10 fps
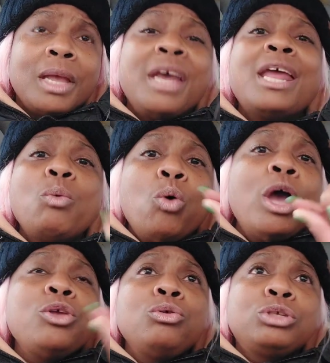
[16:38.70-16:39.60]
and they
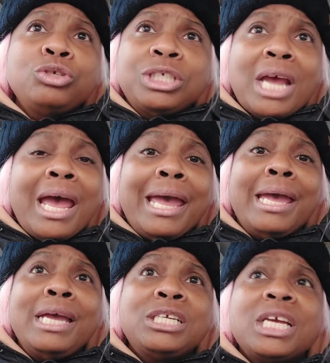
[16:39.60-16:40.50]
want you to
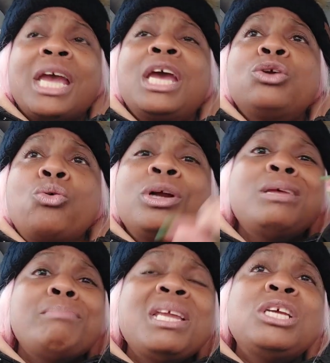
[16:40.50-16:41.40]
change and or
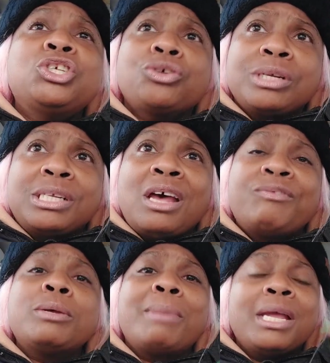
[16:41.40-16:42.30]
diminish
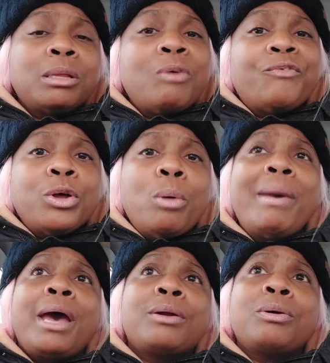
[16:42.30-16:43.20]
yourself to make them feel
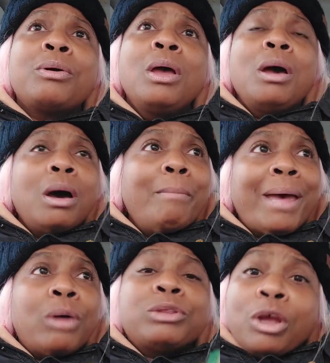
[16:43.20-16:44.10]
better
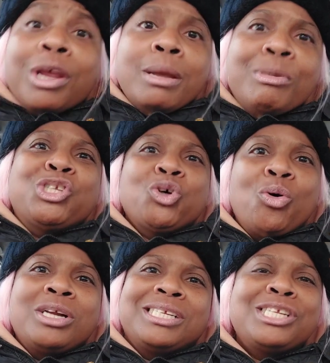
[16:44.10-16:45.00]
about their
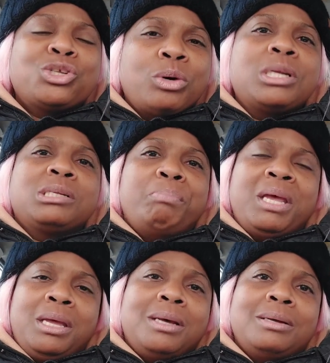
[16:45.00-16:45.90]
immaturity, so to
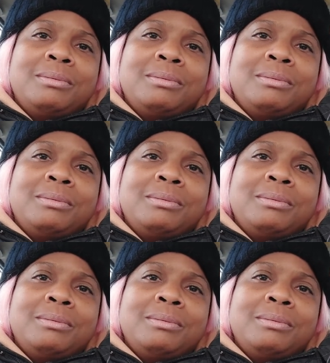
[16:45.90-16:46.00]
speak.